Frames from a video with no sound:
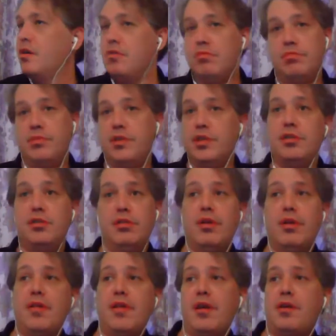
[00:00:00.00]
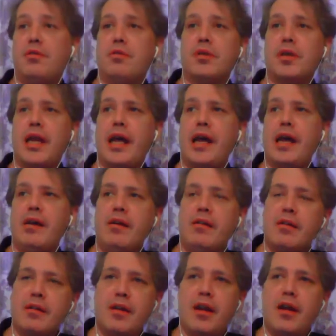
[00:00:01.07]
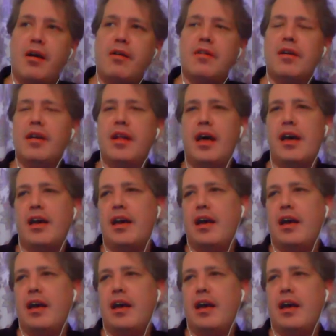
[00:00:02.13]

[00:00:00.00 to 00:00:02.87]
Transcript: "Did you do anything cool today?" And they're like,